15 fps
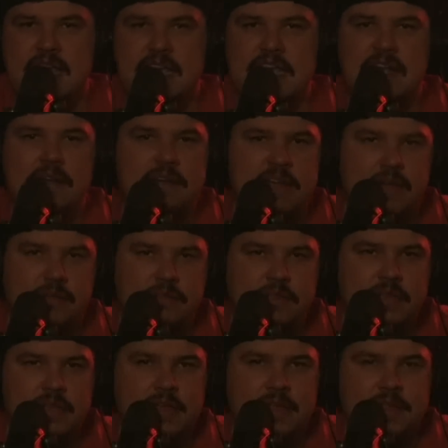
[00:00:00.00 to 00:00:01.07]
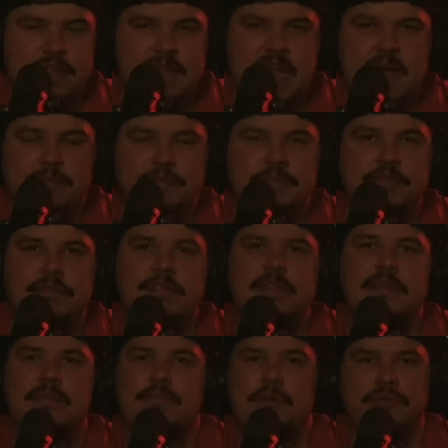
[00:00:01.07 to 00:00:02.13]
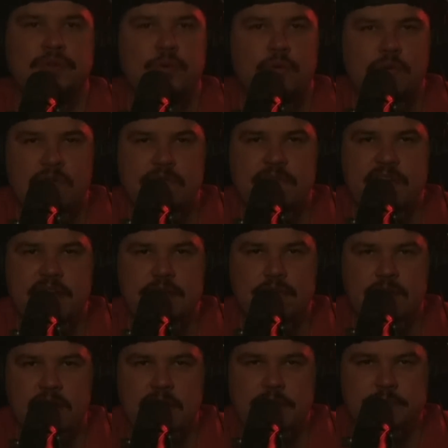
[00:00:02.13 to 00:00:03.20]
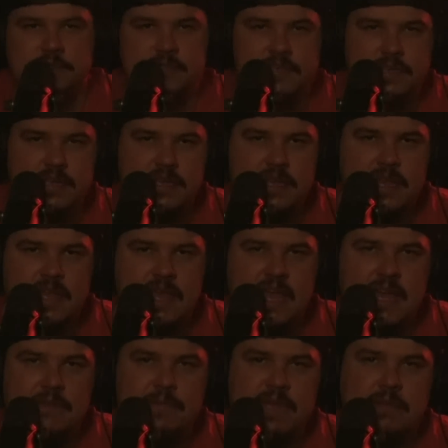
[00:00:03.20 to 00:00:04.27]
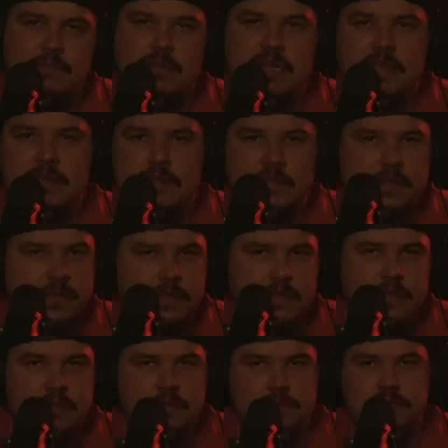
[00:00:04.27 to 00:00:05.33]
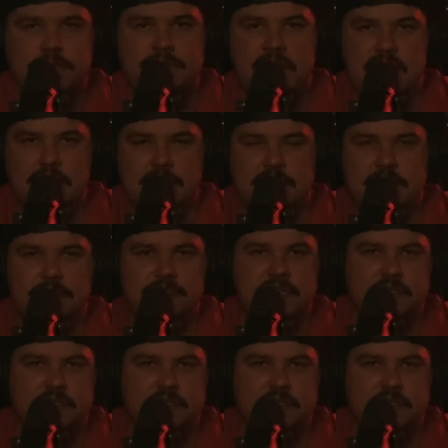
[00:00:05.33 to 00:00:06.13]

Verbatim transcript: and carry out the absolutely most horrifying crimes had made many lose faith in the